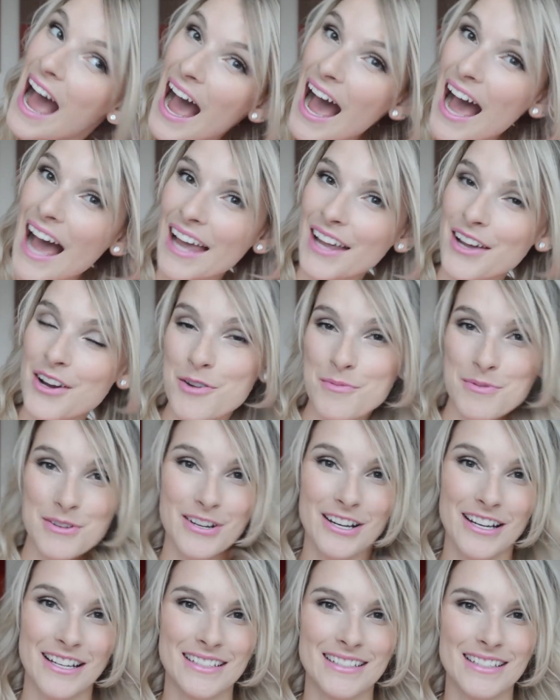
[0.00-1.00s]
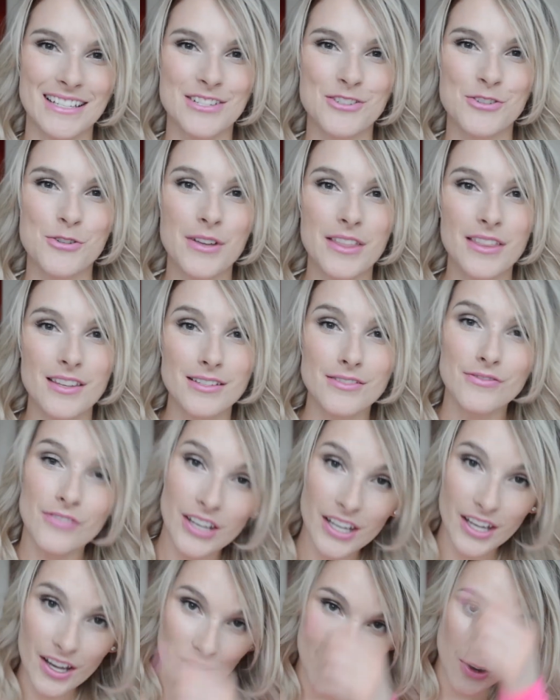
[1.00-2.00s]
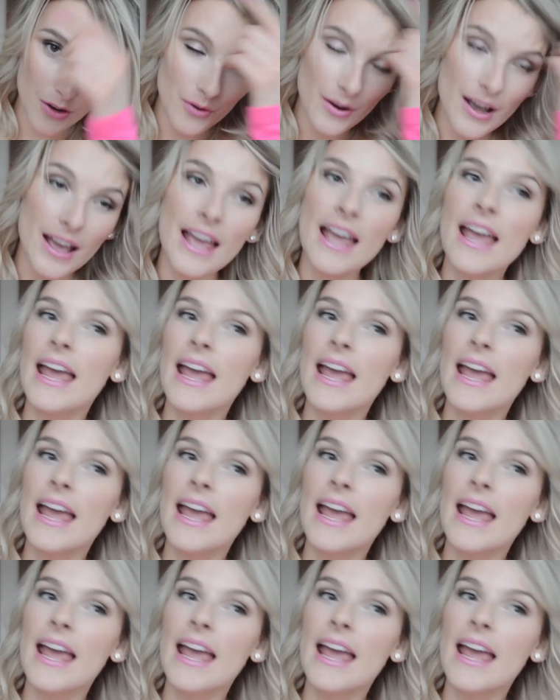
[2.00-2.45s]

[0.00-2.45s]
I hope you guys enjoyed this video